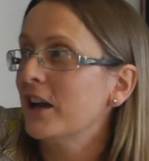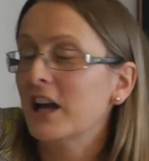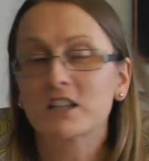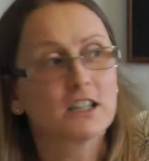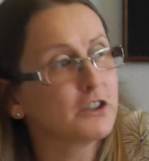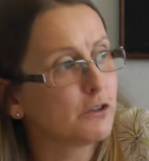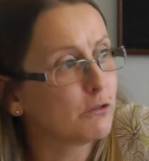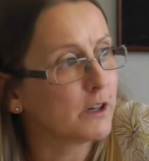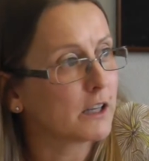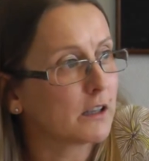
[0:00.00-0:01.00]
And actually
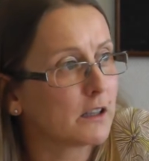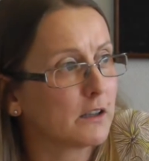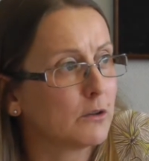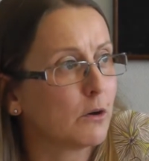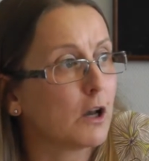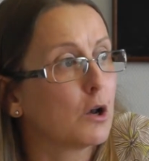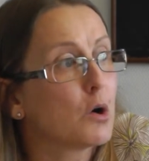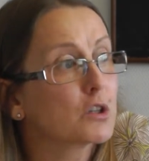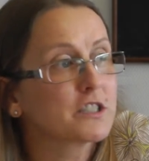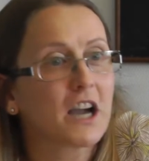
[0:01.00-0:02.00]
during a
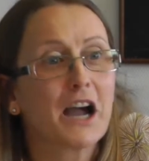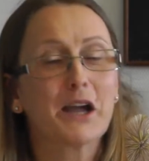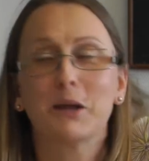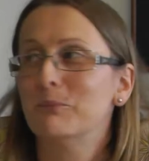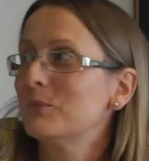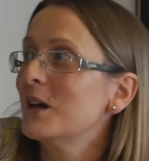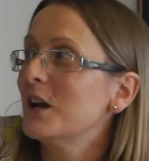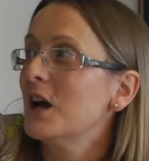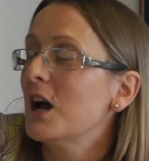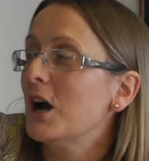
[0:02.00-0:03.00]
long time
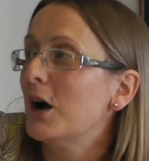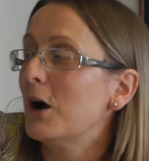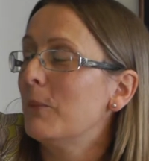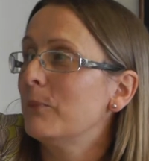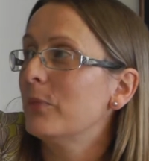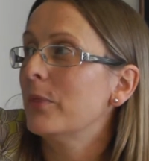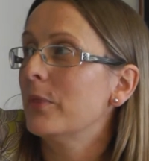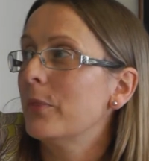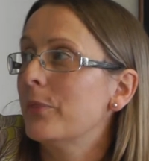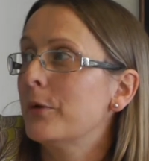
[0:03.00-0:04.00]

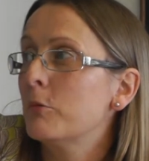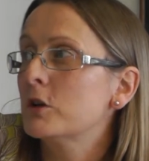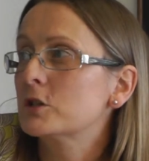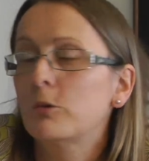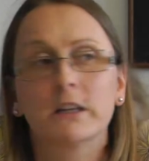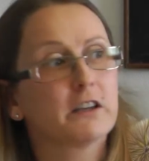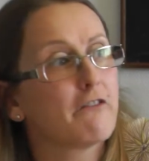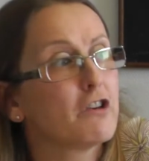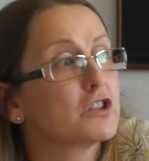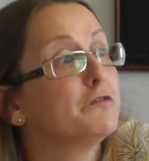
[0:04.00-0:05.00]
there was quite
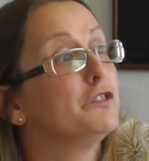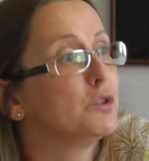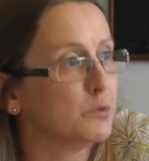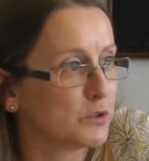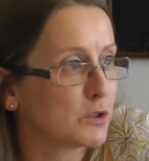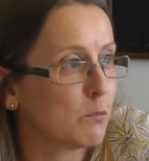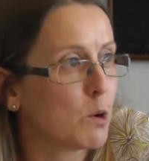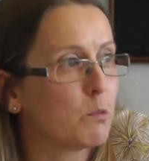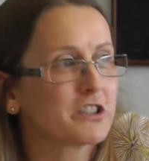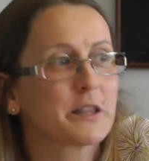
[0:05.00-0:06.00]
diverse views
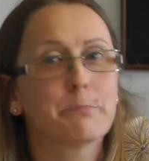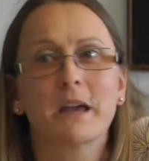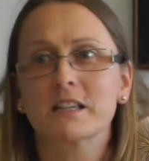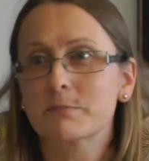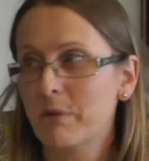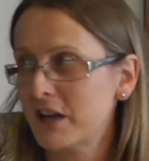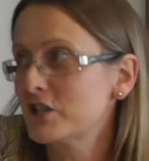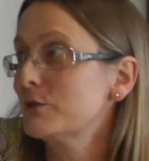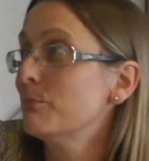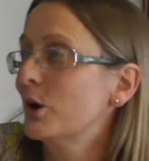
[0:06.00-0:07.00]
on what was the best
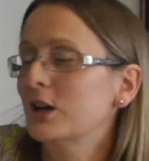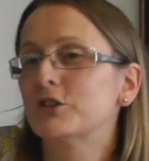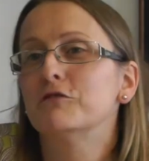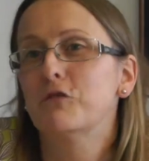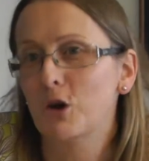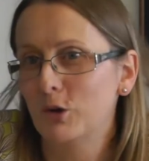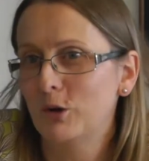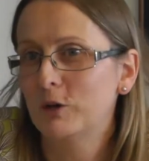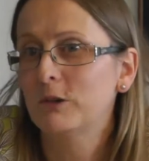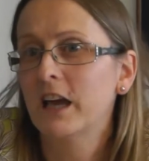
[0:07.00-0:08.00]
pension model to
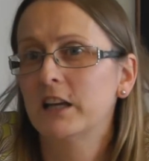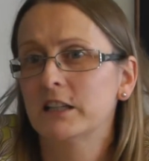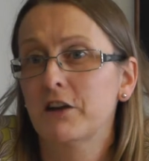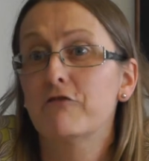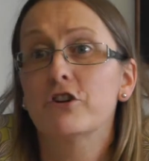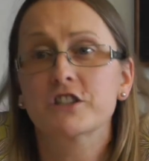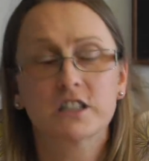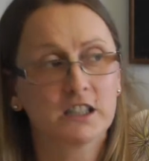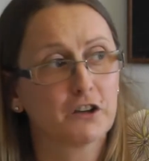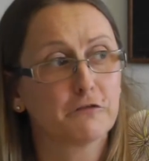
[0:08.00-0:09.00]
follow, and we had a
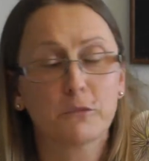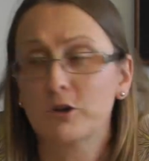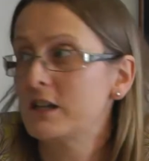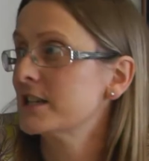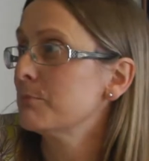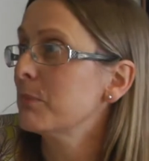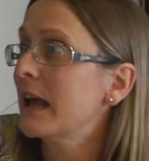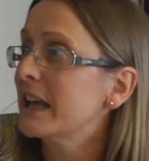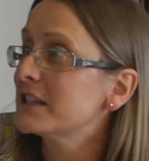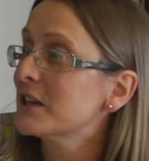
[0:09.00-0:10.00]
diversity of models in
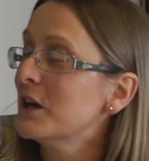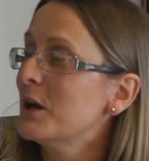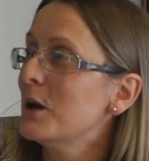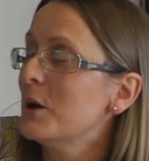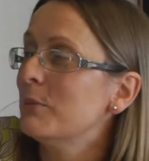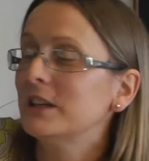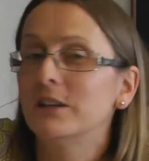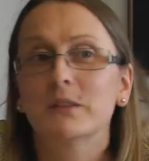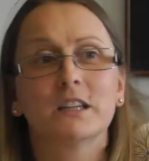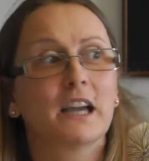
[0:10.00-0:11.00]
place.
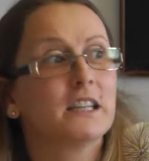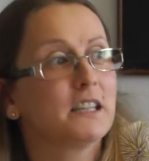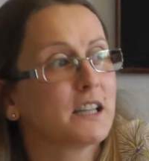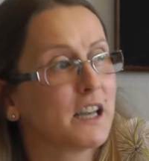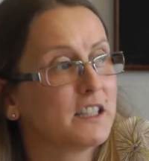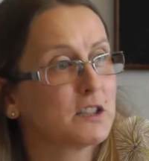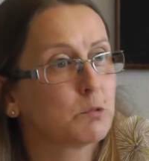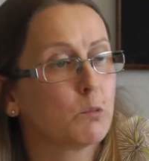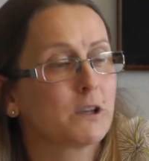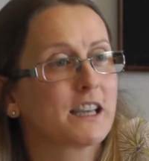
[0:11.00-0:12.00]
But in the
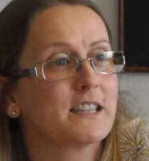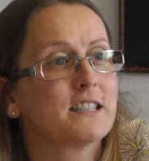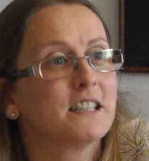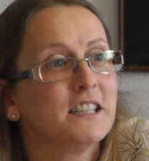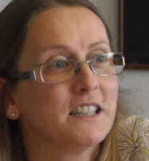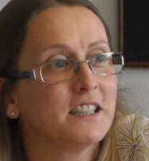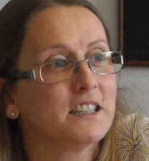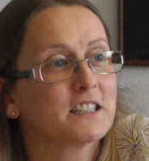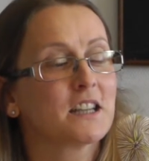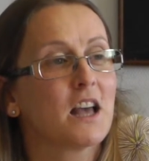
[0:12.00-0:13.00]
1990s what we can see
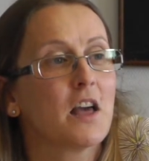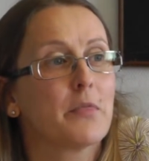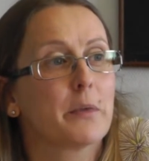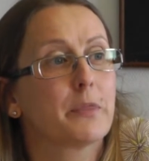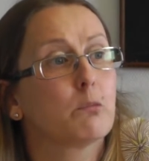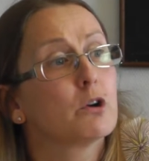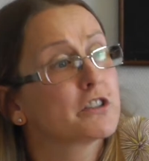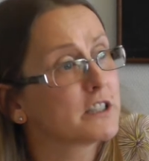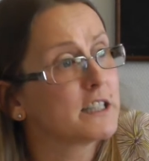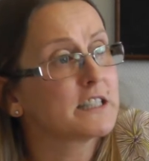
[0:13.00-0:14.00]
is that there
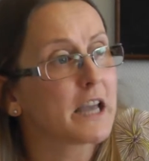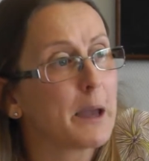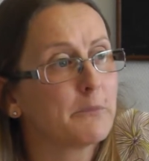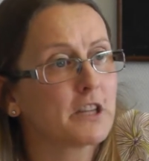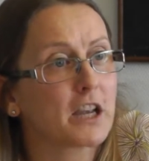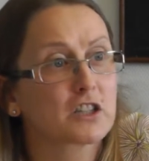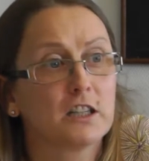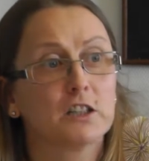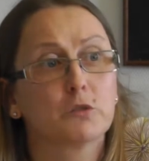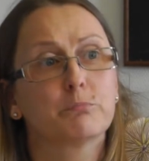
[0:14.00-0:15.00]
was an attempt
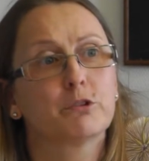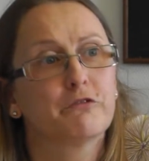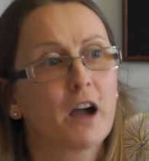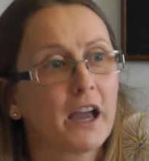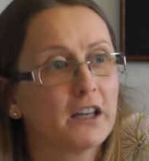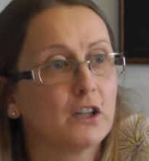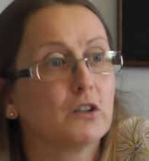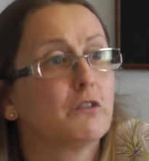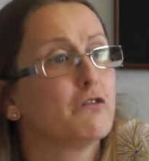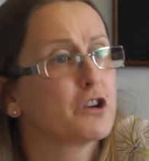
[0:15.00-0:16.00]
actually to provide
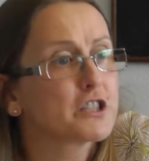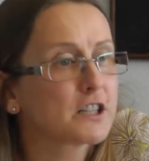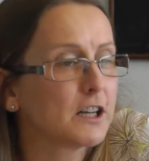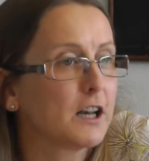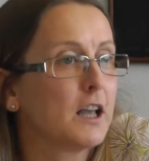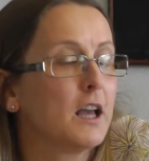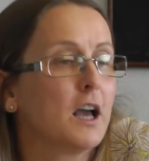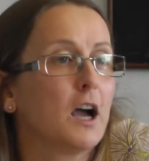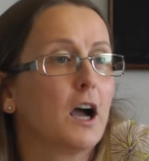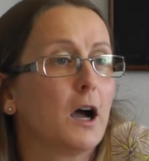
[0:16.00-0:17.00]
a universal
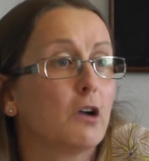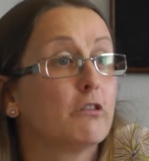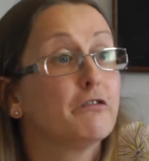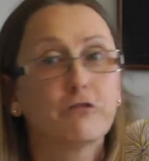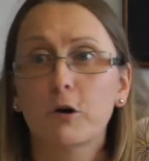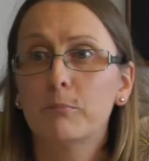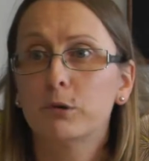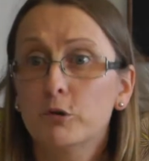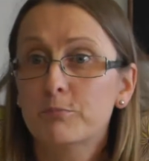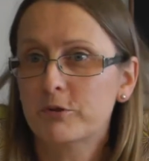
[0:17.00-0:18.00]

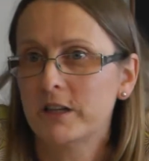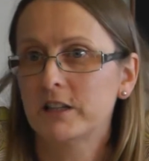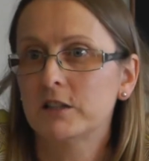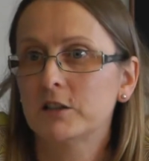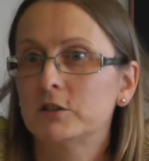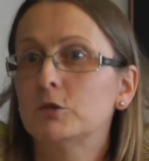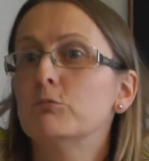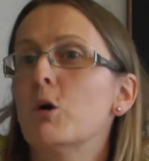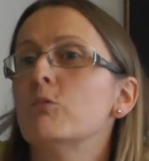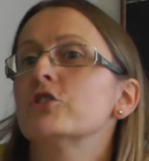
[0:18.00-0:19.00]
reform blueprint
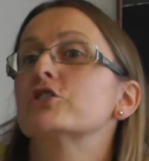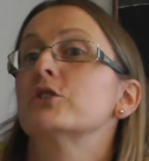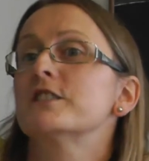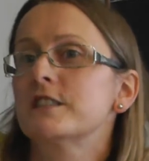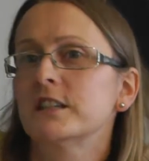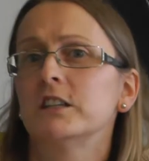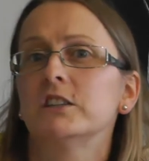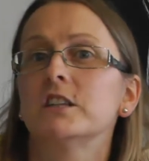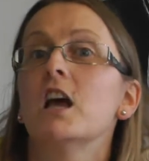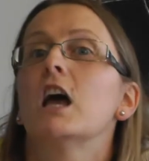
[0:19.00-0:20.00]
to what was
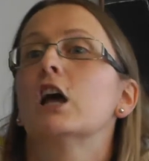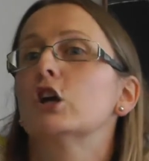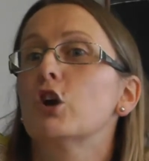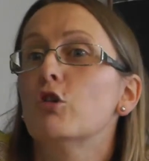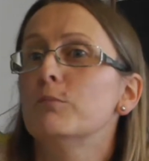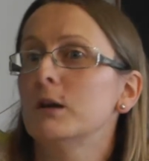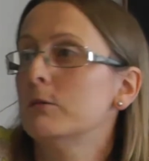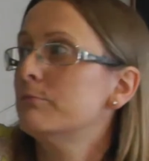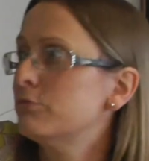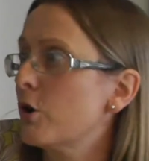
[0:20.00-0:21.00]
considered a global
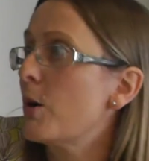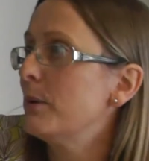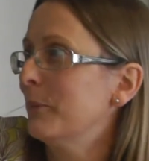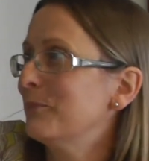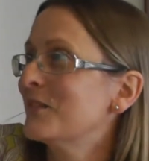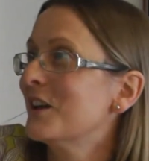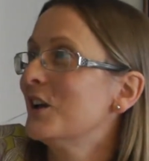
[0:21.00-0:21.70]
problem.